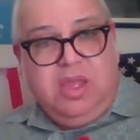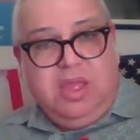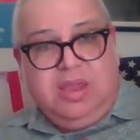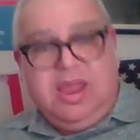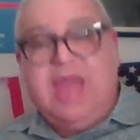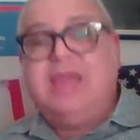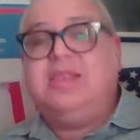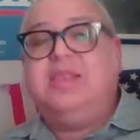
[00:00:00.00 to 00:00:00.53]

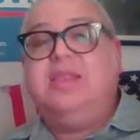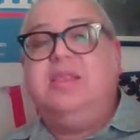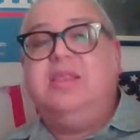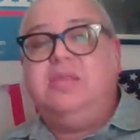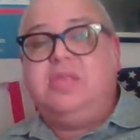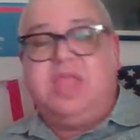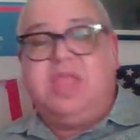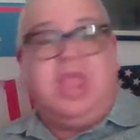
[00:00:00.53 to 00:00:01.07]
that
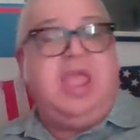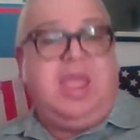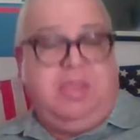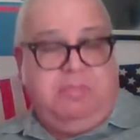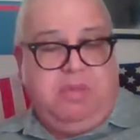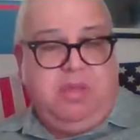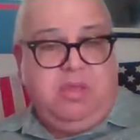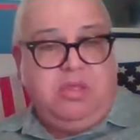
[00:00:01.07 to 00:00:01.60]

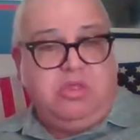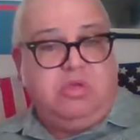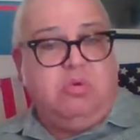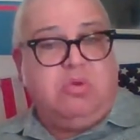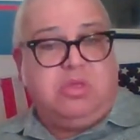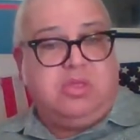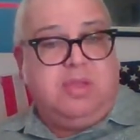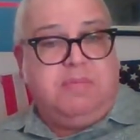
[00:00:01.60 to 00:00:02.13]
team,
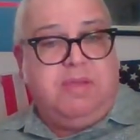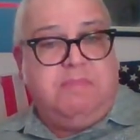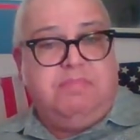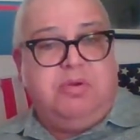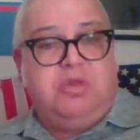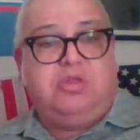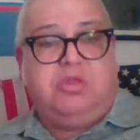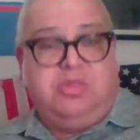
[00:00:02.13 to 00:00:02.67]
George W.
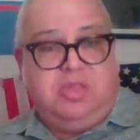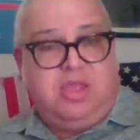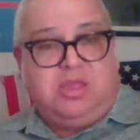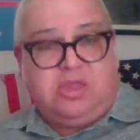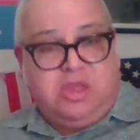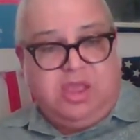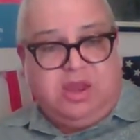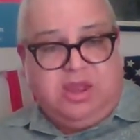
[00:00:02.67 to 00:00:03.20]
Bush and Dick
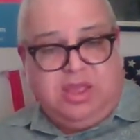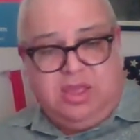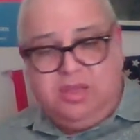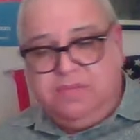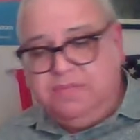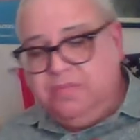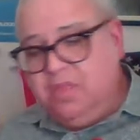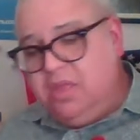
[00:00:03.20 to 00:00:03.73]
Cheney.
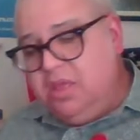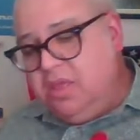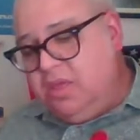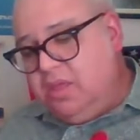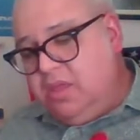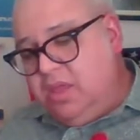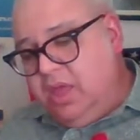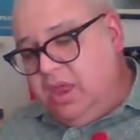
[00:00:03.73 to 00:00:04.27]

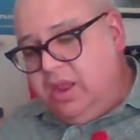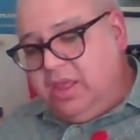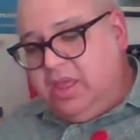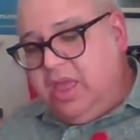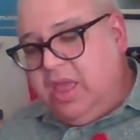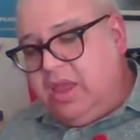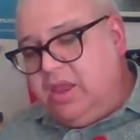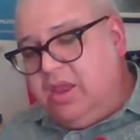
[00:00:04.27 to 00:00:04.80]
And
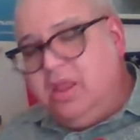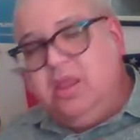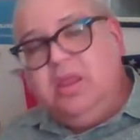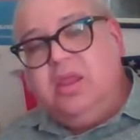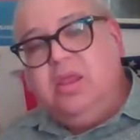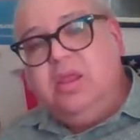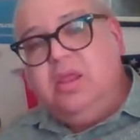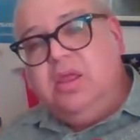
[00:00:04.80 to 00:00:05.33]
again,
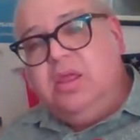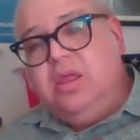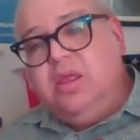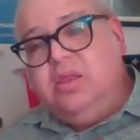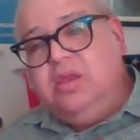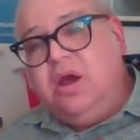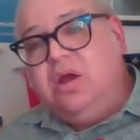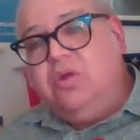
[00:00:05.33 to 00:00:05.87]

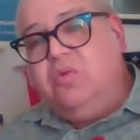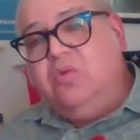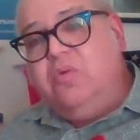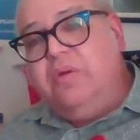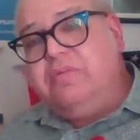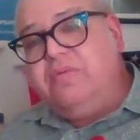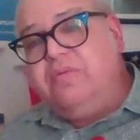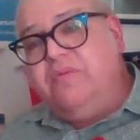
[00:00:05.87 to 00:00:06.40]
Donald
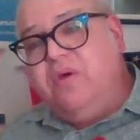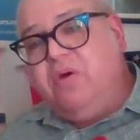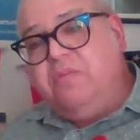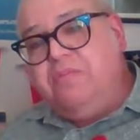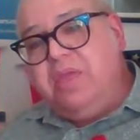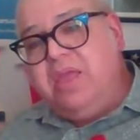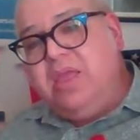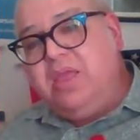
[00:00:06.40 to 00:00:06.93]
Rumsfeld
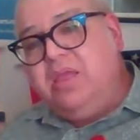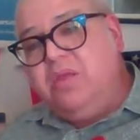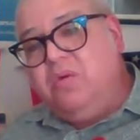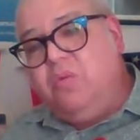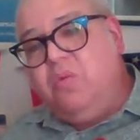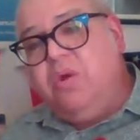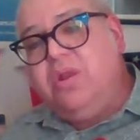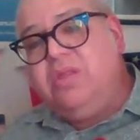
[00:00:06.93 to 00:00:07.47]
being
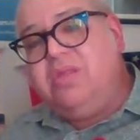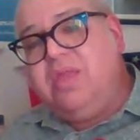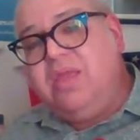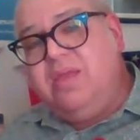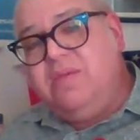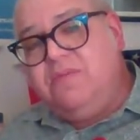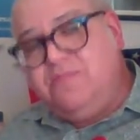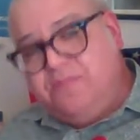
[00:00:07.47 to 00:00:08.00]
one of
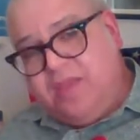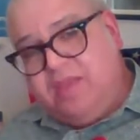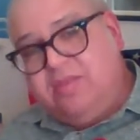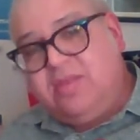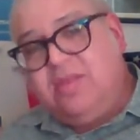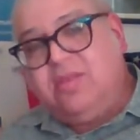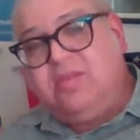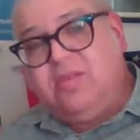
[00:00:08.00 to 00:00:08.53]
the
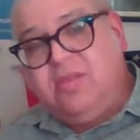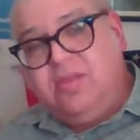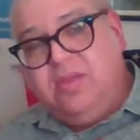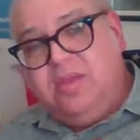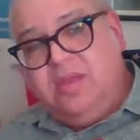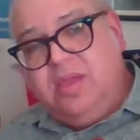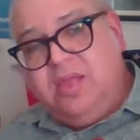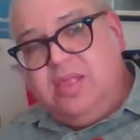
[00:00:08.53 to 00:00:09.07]
faces
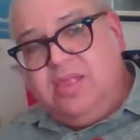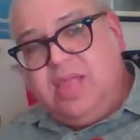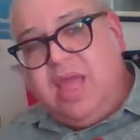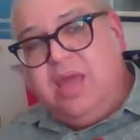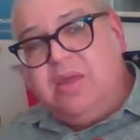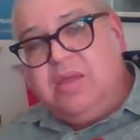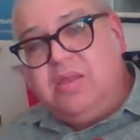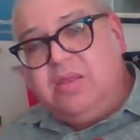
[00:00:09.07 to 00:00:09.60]

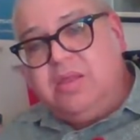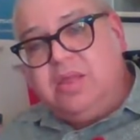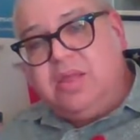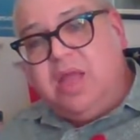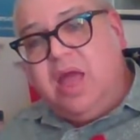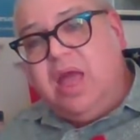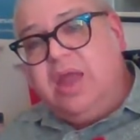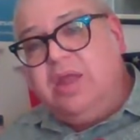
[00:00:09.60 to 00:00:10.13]
that
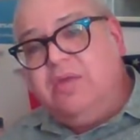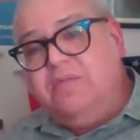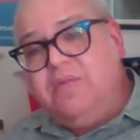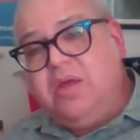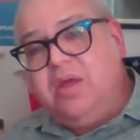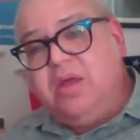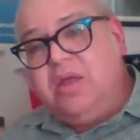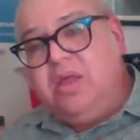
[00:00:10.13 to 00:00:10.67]
kind
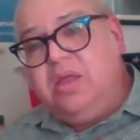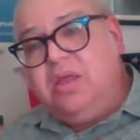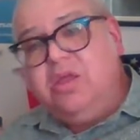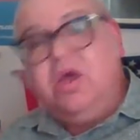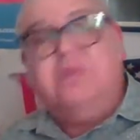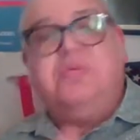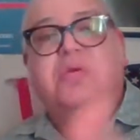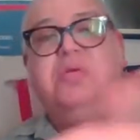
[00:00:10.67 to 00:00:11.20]
of
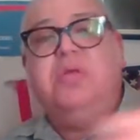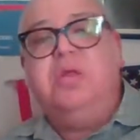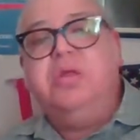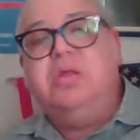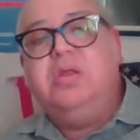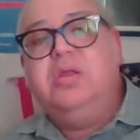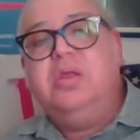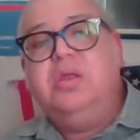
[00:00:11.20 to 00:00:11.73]
governed
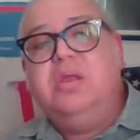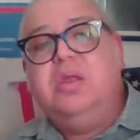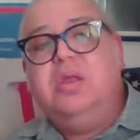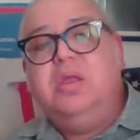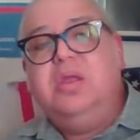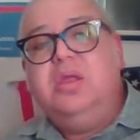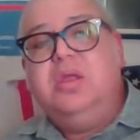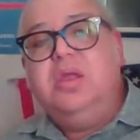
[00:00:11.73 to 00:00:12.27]

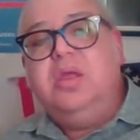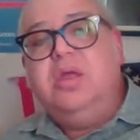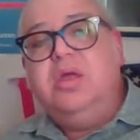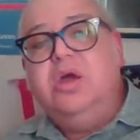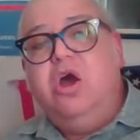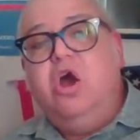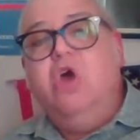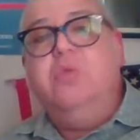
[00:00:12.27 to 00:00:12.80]

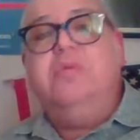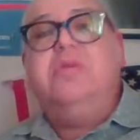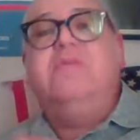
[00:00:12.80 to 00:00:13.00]
over the